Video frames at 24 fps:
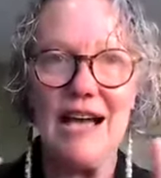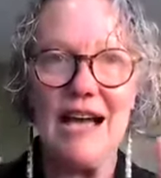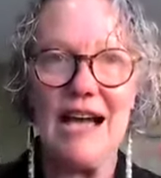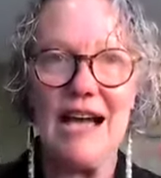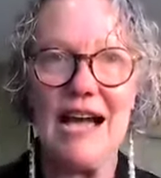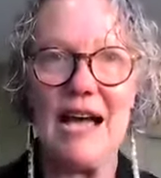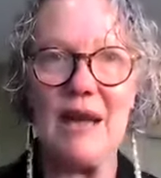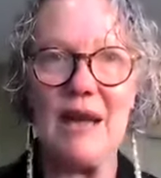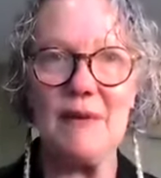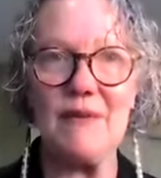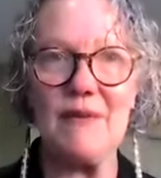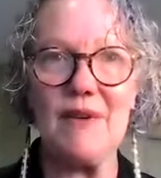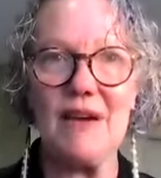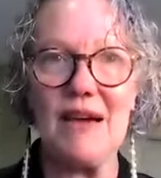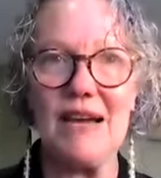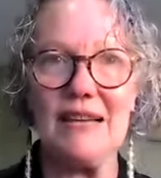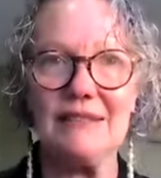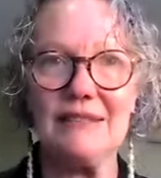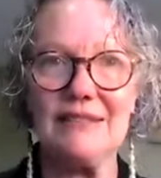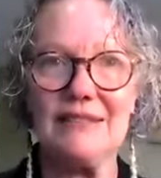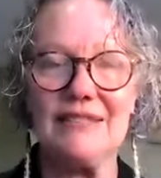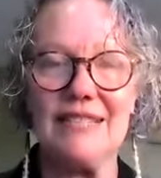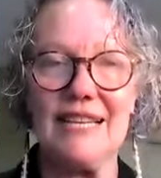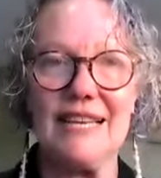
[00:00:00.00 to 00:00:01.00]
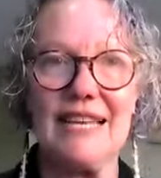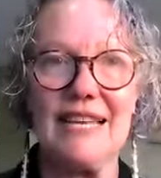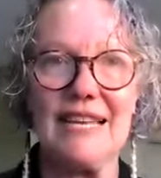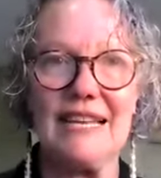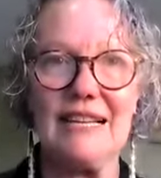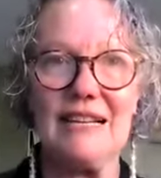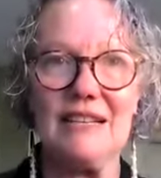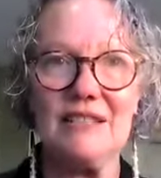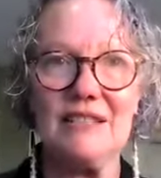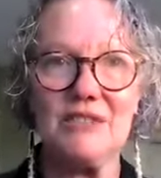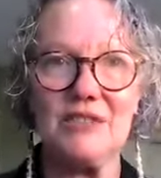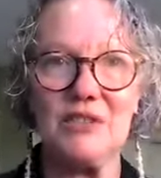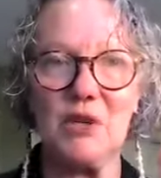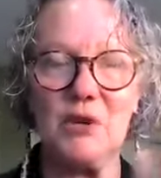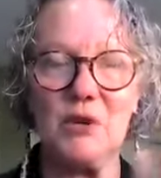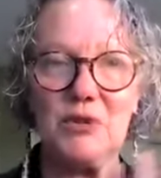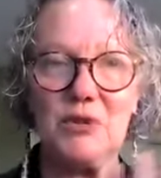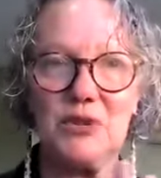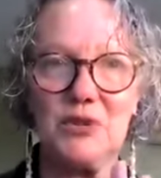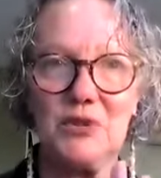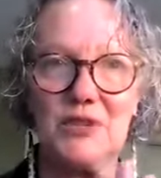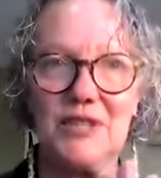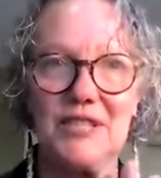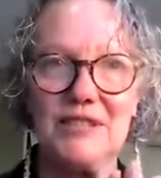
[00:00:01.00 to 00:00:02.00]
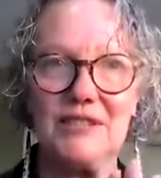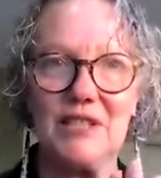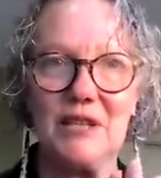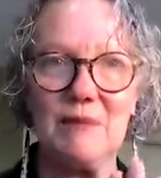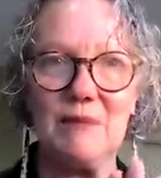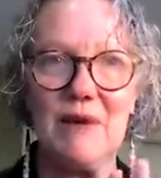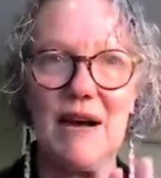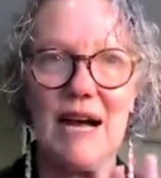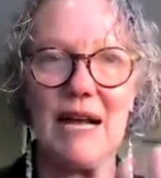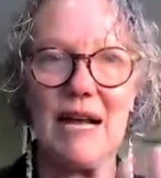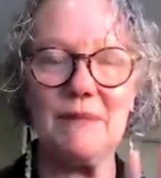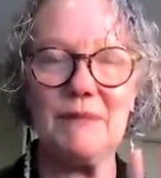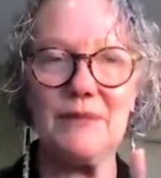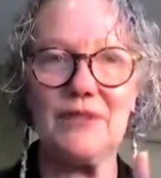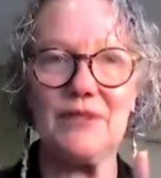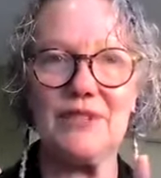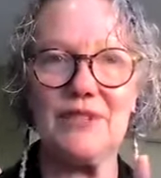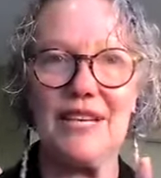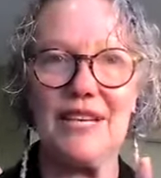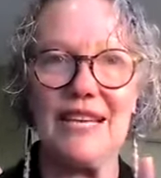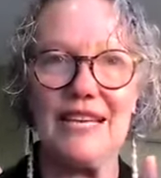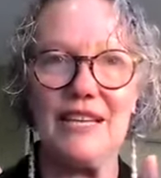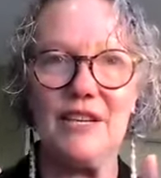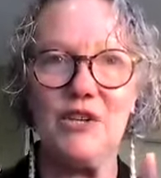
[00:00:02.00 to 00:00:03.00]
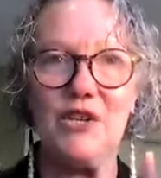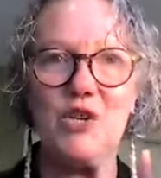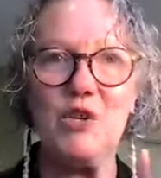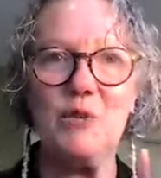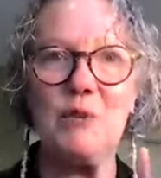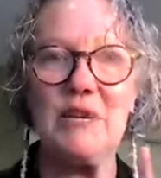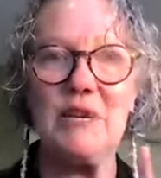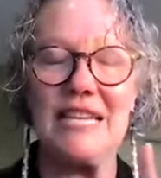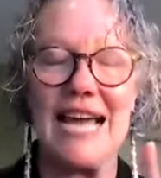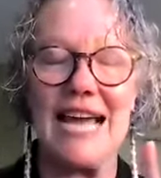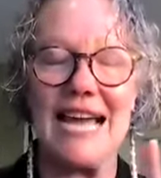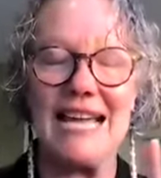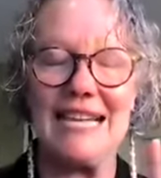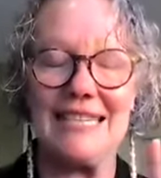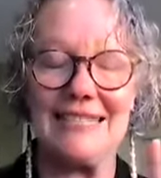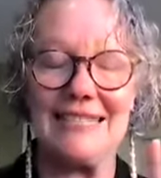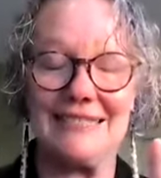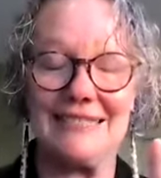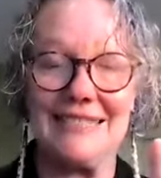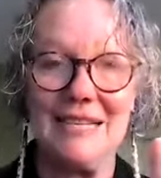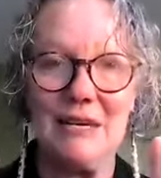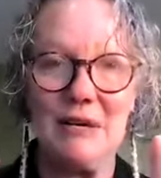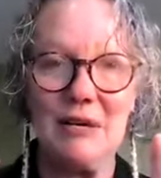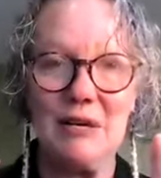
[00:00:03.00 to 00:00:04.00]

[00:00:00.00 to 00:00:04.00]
I'm not saying socialism, I'm saying humanize